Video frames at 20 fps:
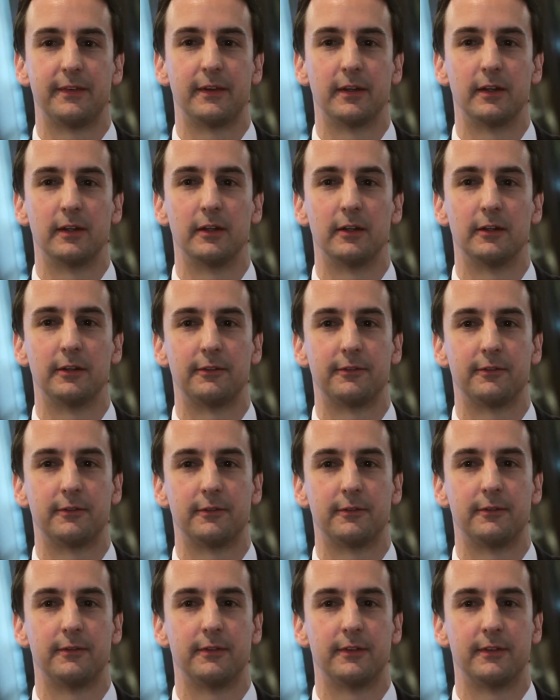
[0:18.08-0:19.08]
the
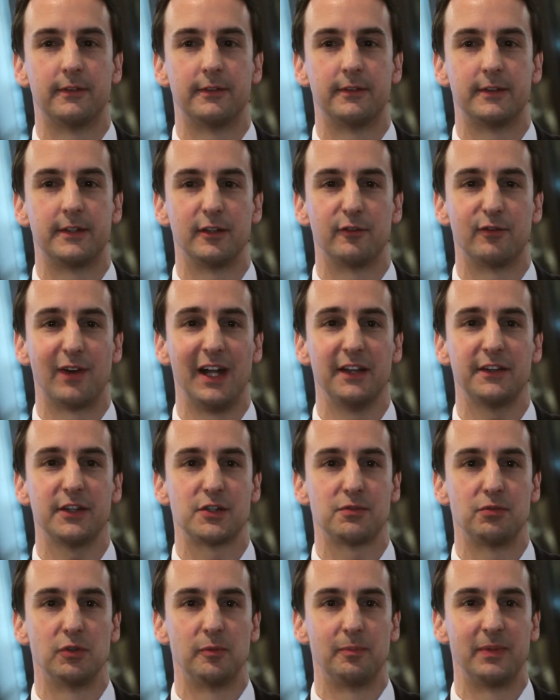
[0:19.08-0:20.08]

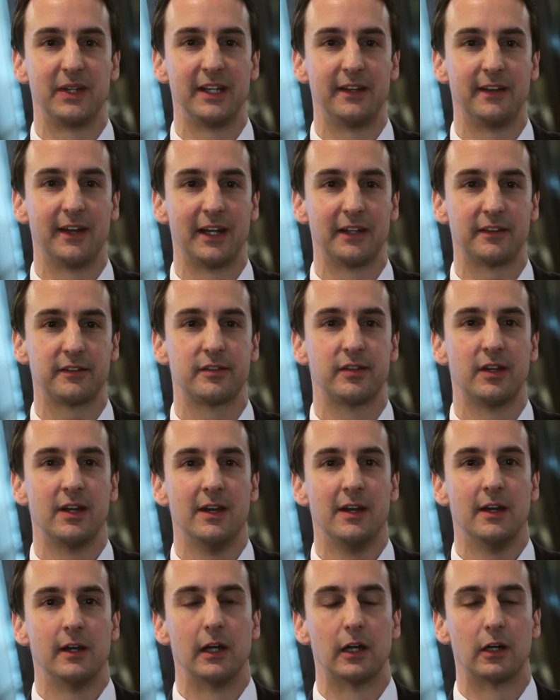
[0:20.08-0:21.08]
advantage would be that
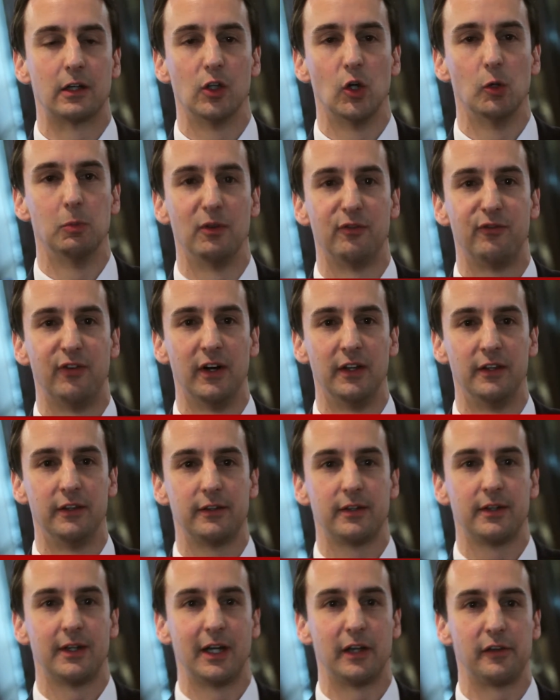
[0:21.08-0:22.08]
a global
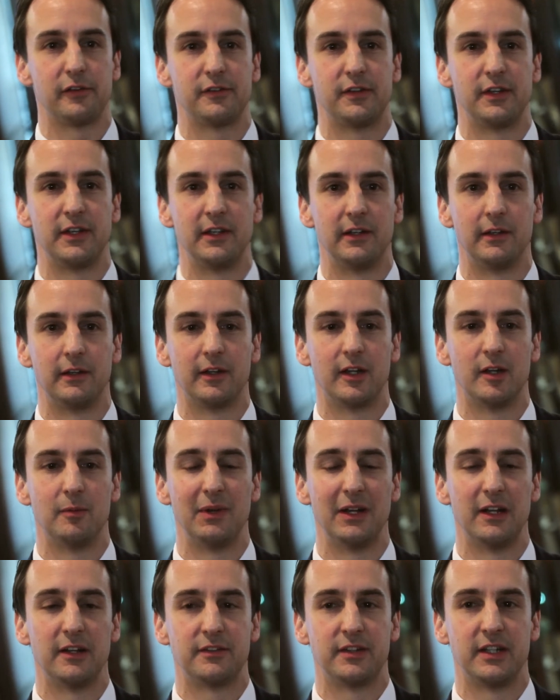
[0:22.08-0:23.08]
fund has the
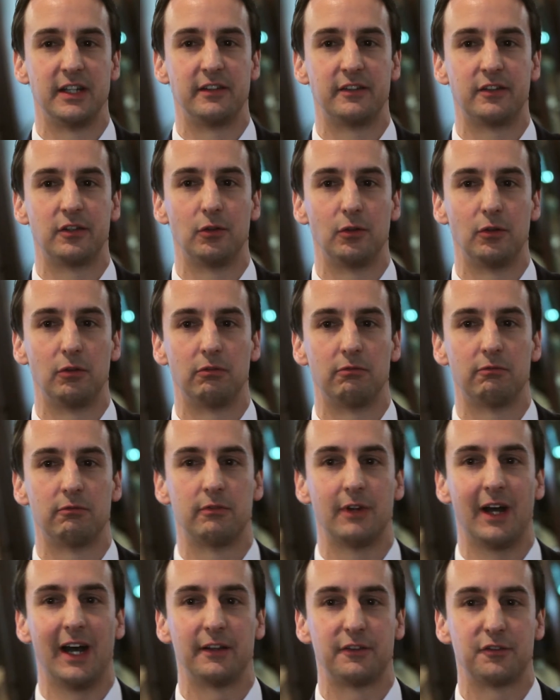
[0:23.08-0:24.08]
ability to
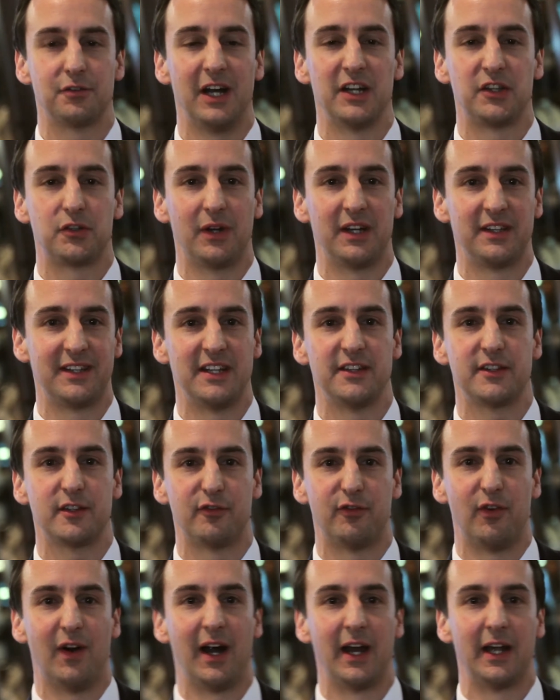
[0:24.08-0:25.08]
try to
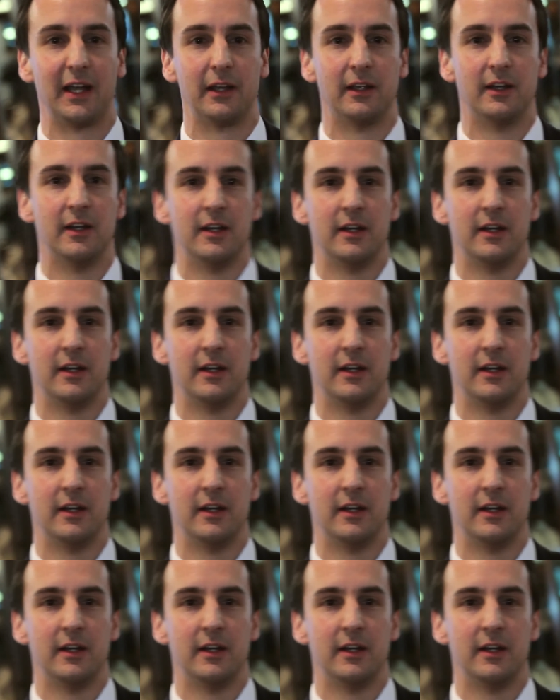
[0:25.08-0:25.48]
identify